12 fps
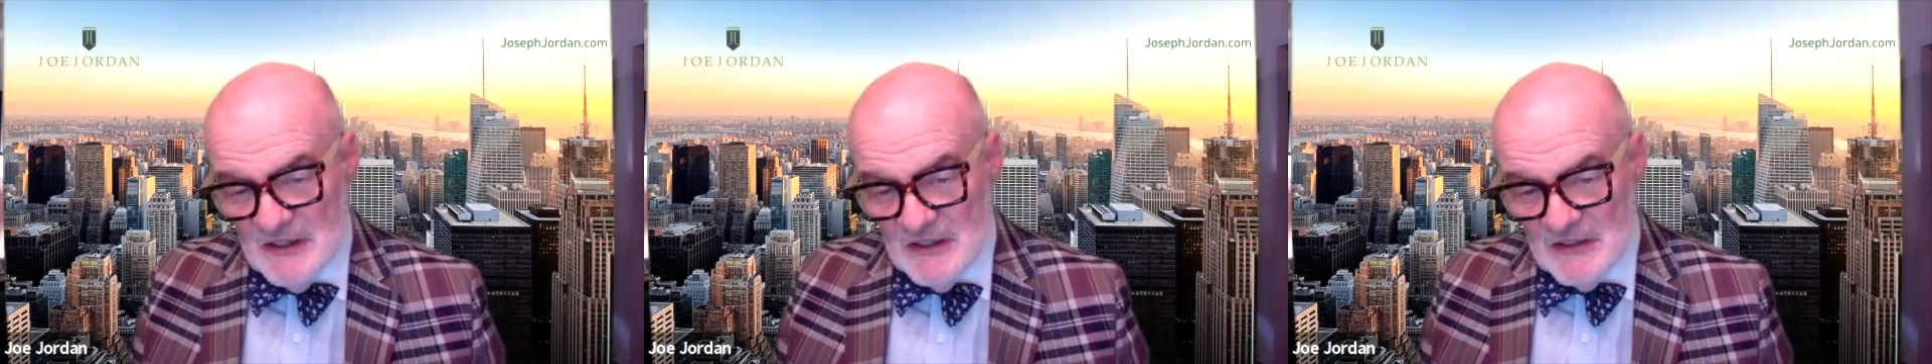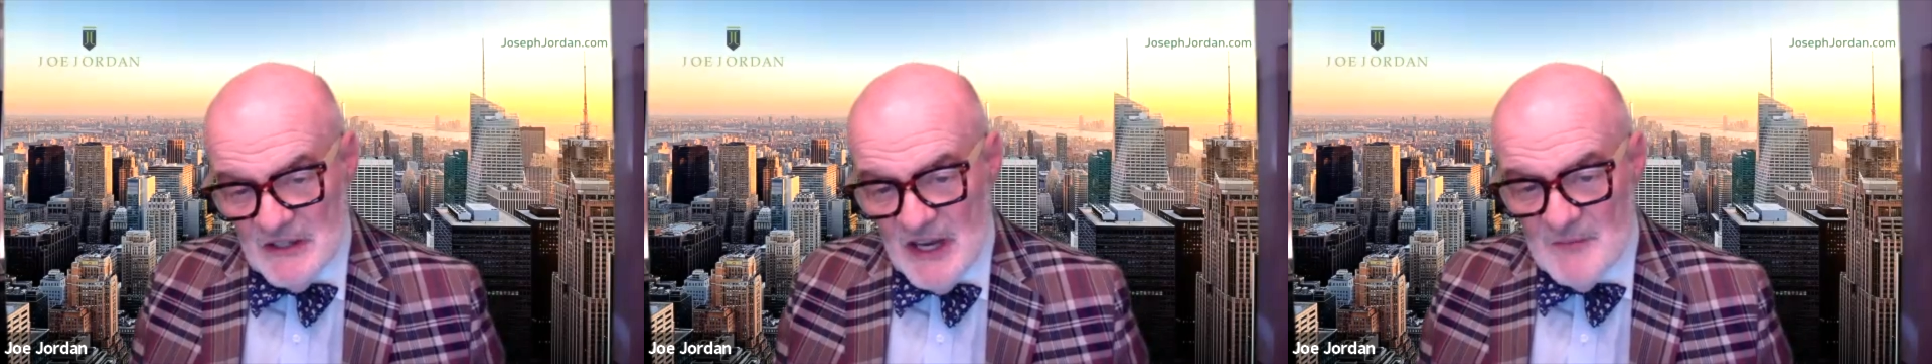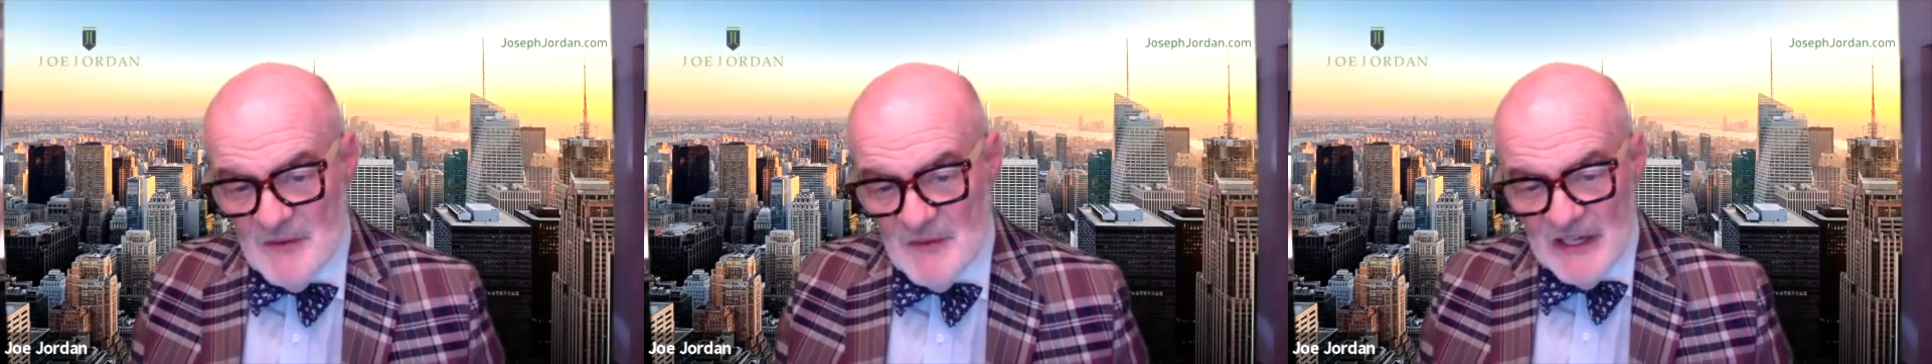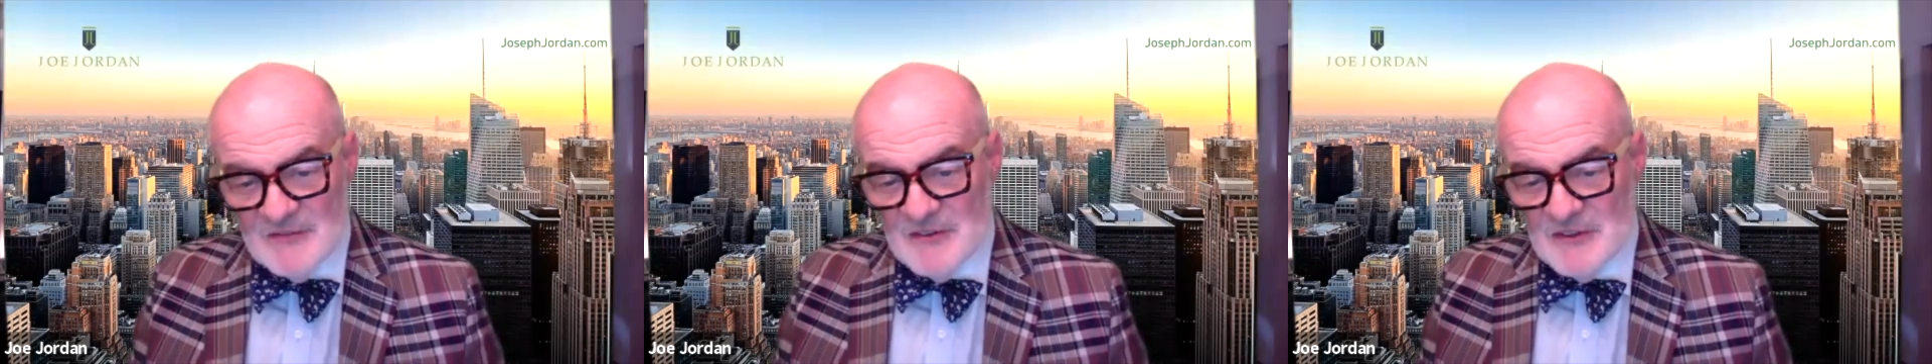a
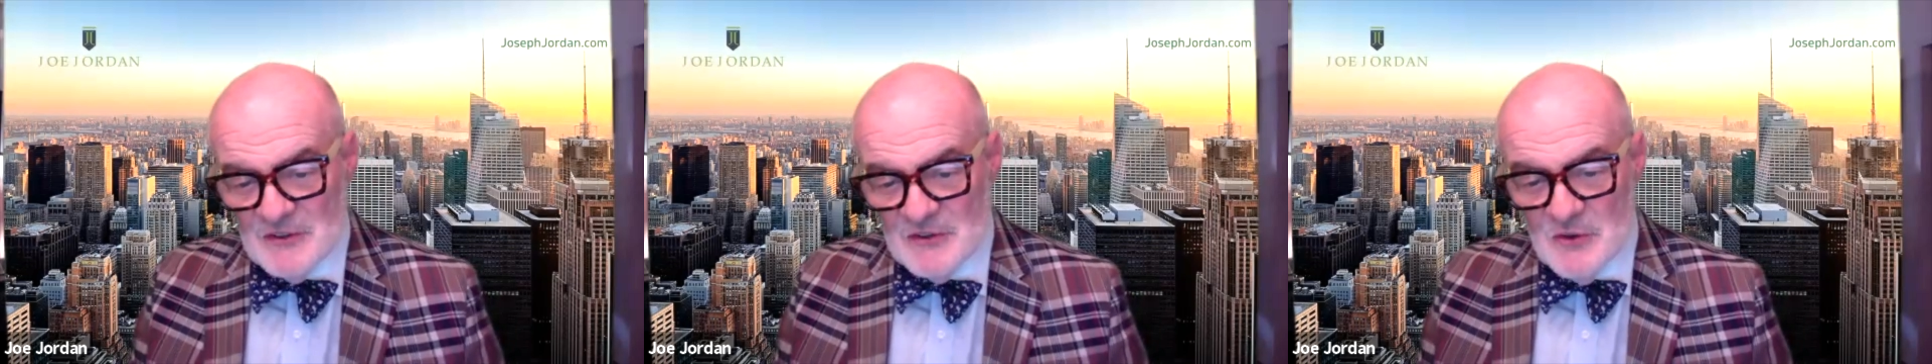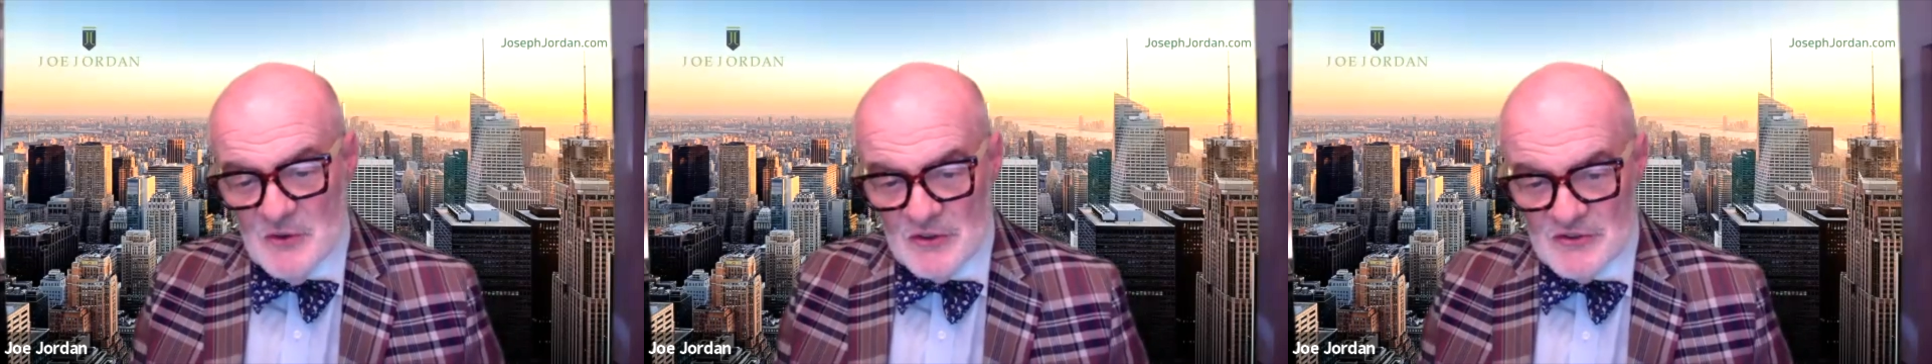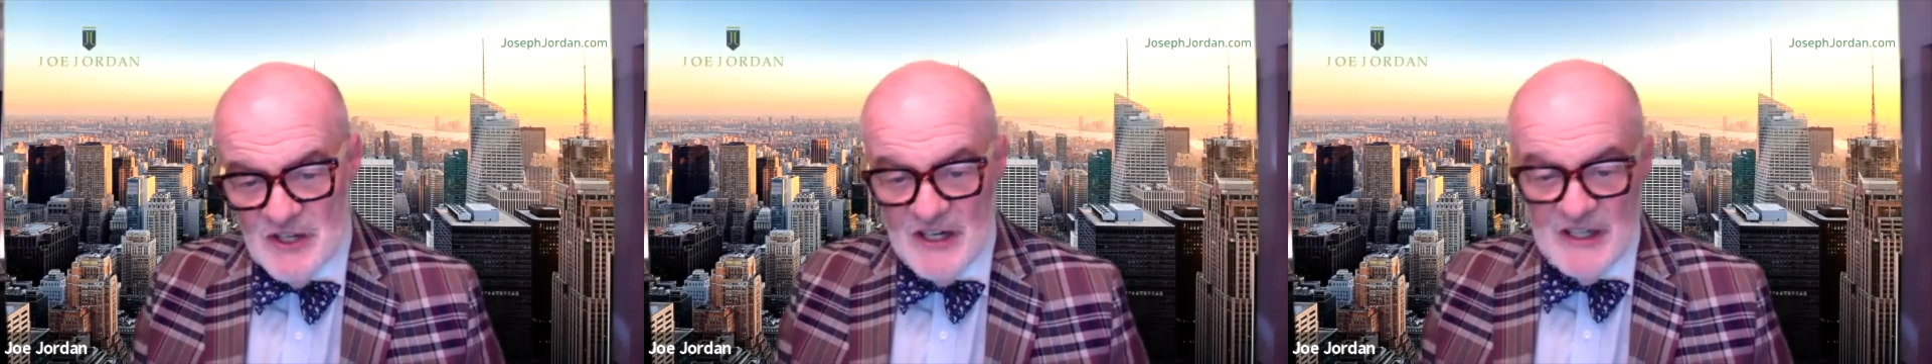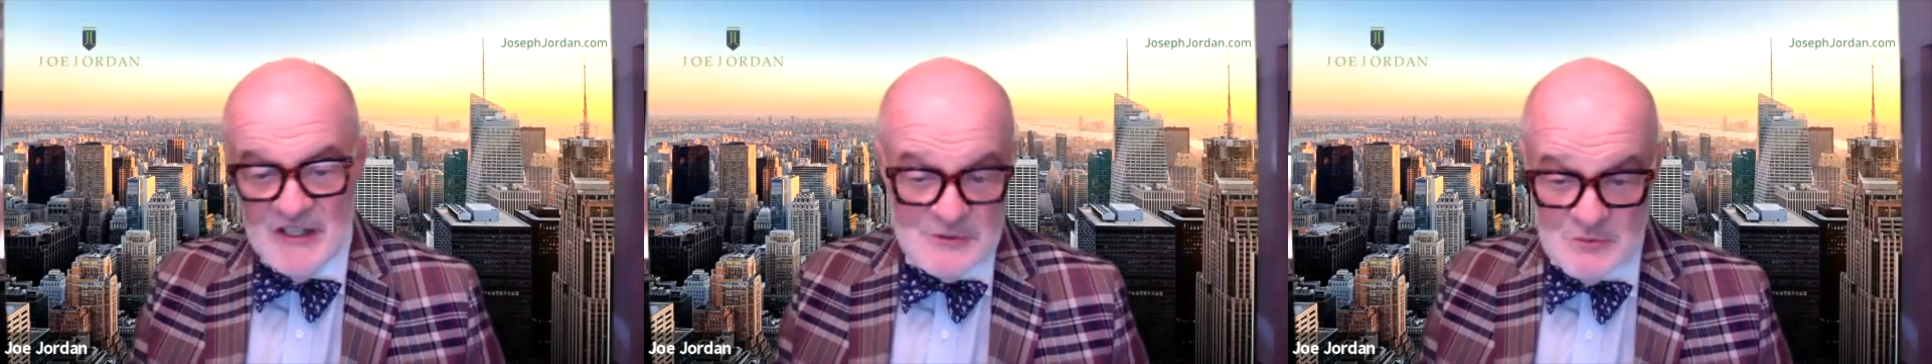linebacker for the New York Giants,